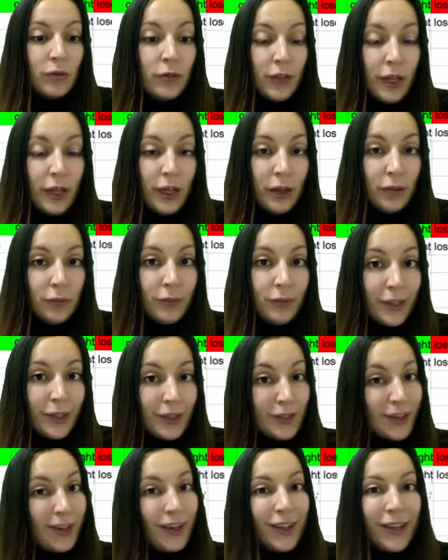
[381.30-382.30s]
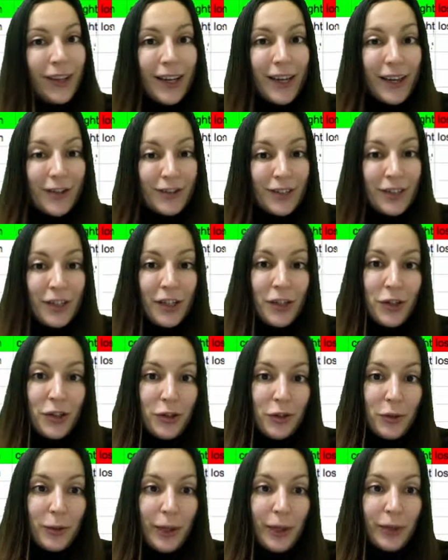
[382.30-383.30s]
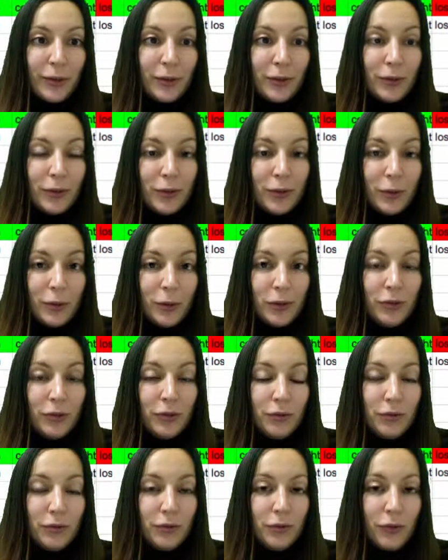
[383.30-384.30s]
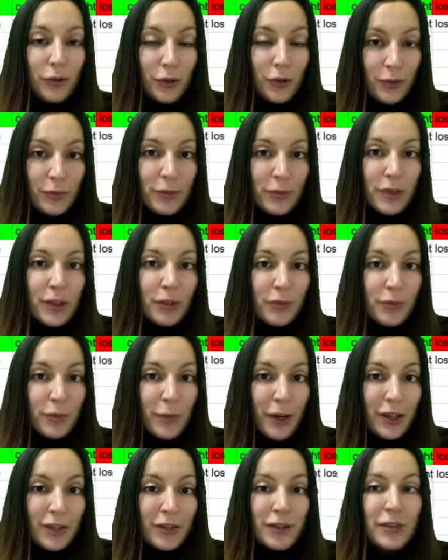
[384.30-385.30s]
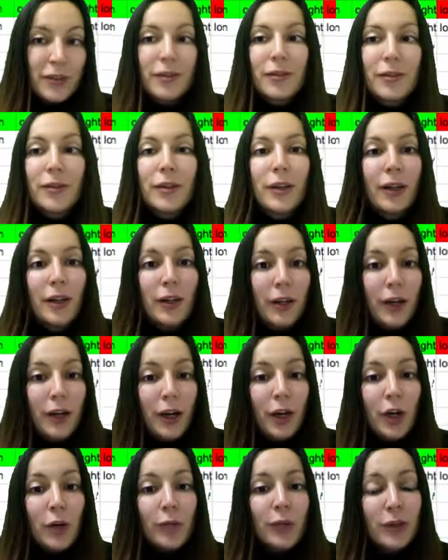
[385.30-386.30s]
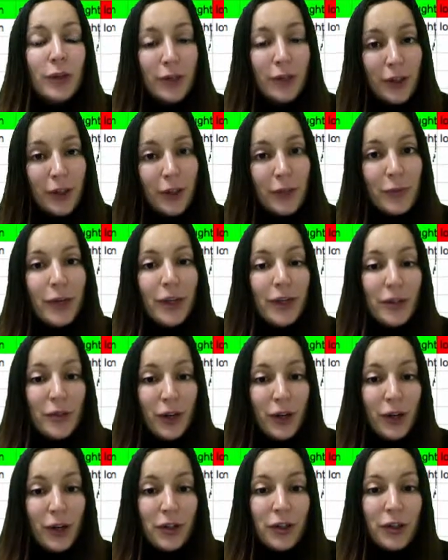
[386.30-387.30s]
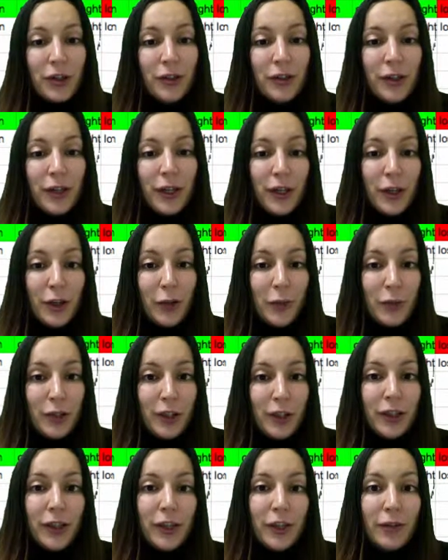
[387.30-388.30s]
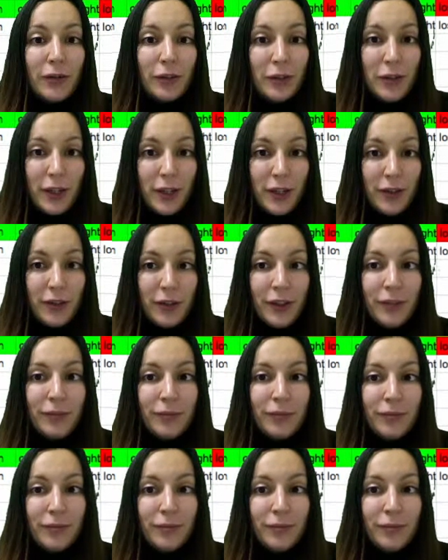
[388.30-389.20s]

For now, that's all I have to teach you about Google Forms and responses. I hope this video has been instructional, and I hope you get a lot of use out of it.